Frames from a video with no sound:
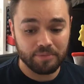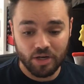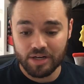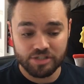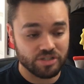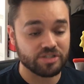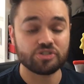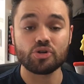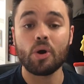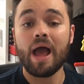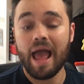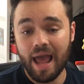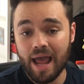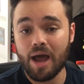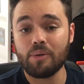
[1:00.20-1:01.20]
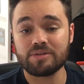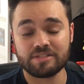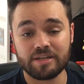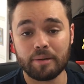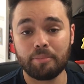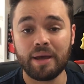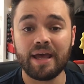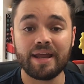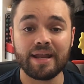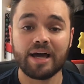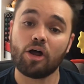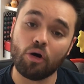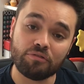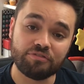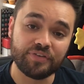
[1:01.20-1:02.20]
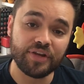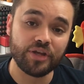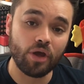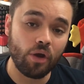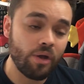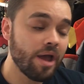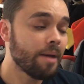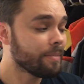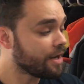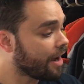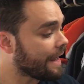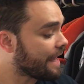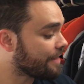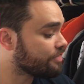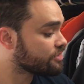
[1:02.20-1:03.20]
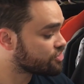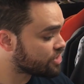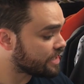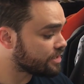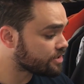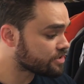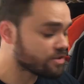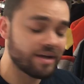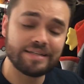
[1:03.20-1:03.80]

I'm not actually sure how it's gonna pan out on video, but I had the genius